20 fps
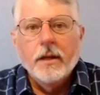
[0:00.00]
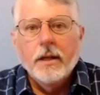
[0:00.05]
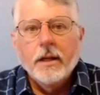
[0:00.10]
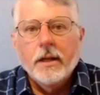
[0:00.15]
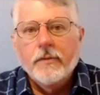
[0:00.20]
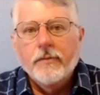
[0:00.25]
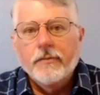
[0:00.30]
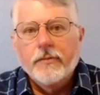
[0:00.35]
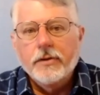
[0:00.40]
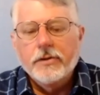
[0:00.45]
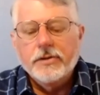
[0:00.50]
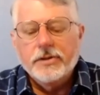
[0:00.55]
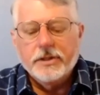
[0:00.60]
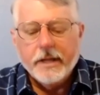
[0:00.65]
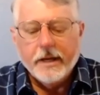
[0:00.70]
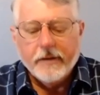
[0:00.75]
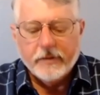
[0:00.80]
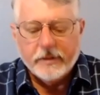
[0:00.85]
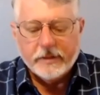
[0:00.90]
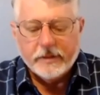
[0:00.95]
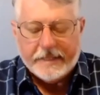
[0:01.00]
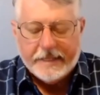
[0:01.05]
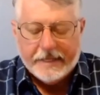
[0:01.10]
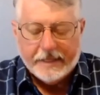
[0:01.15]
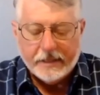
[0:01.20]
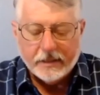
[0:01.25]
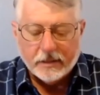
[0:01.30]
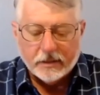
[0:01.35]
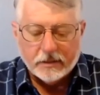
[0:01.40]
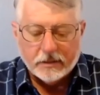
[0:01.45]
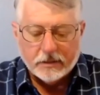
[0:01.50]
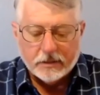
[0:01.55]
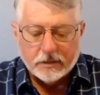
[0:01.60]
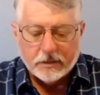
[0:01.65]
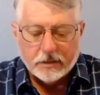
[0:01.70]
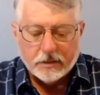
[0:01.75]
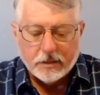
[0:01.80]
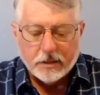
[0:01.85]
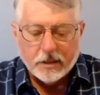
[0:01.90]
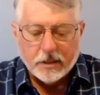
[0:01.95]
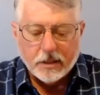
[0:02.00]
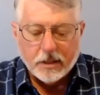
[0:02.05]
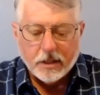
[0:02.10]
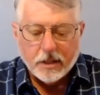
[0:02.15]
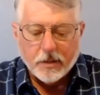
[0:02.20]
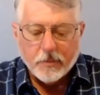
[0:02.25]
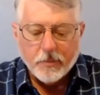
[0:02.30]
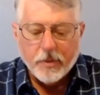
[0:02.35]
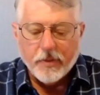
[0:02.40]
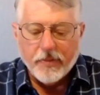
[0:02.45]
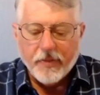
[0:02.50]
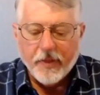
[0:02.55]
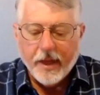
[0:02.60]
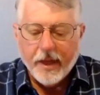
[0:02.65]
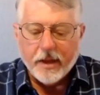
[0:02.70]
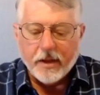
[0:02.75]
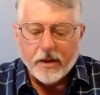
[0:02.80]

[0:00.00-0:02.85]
In verse 17, but thank